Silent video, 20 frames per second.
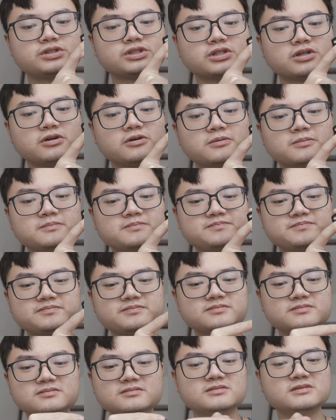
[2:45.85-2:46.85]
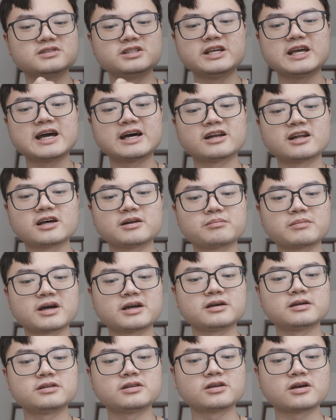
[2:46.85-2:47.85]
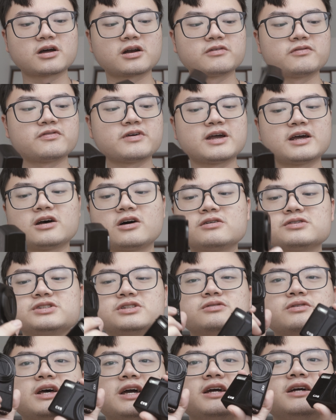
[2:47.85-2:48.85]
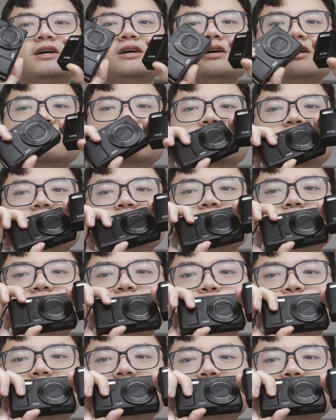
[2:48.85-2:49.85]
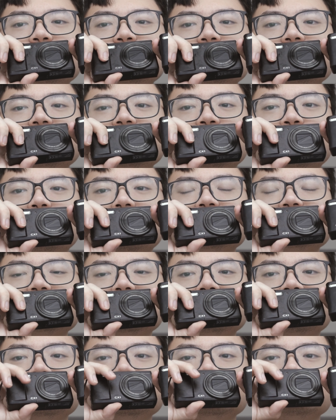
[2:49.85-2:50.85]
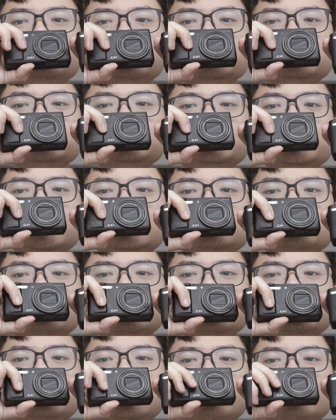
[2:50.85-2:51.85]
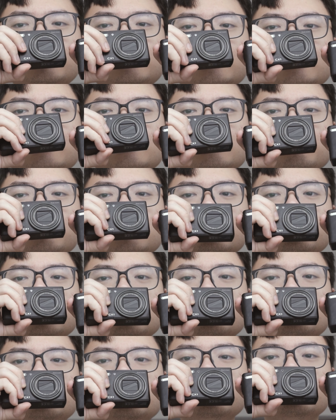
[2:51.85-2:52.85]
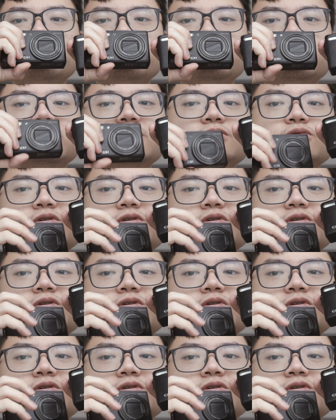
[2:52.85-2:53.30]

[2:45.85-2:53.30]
So yeah, not my not a fan. Also, they removed the grip surface. With the C X one you have a little bit of a groove here.